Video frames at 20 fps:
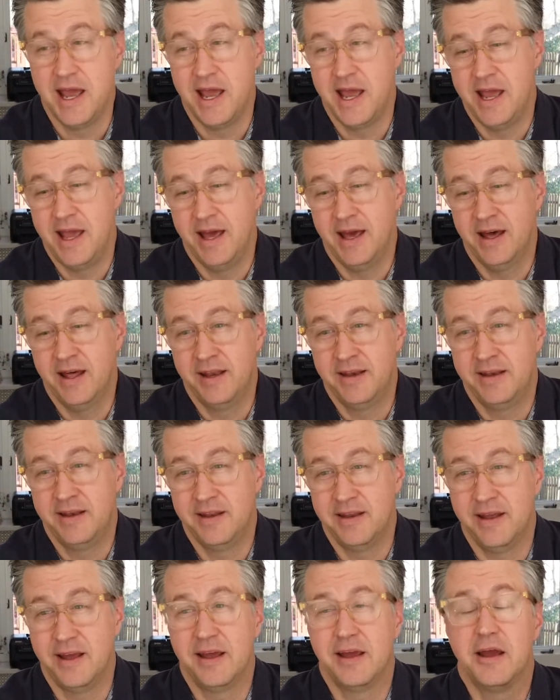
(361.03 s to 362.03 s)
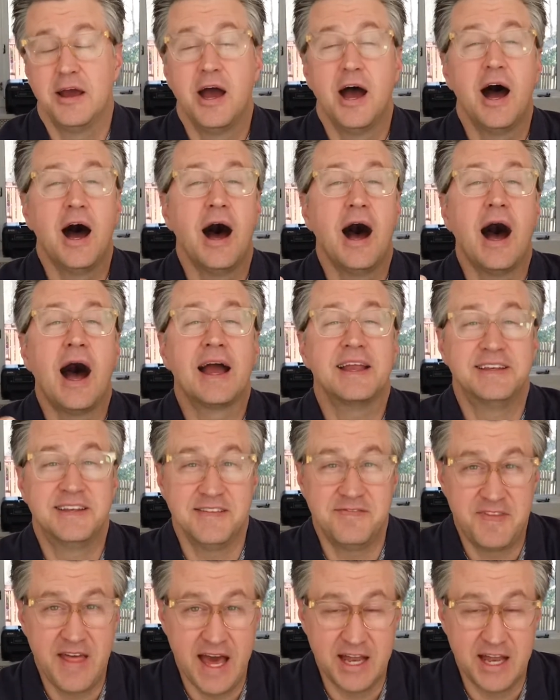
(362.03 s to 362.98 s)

And I did